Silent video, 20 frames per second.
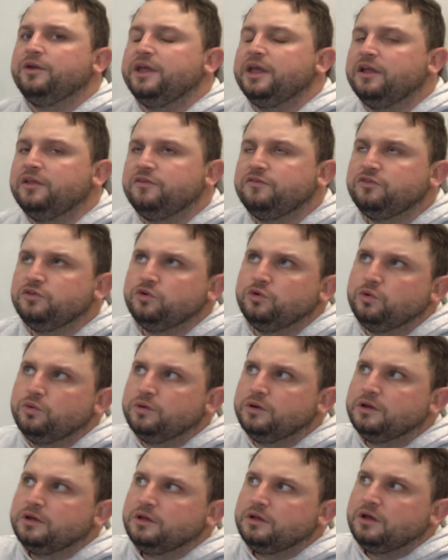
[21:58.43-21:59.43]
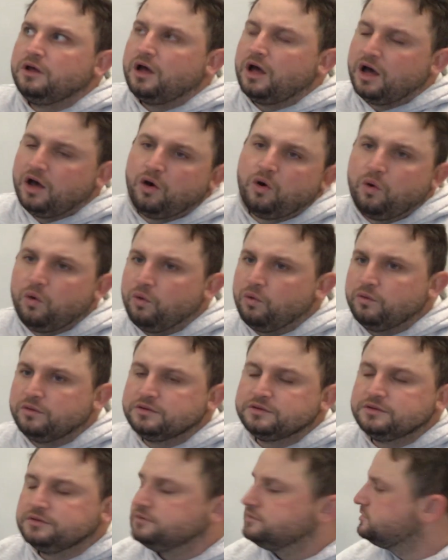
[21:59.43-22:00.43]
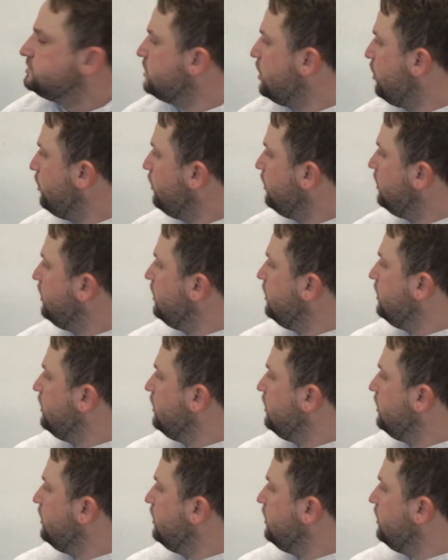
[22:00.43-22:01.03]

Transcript: into a whole. So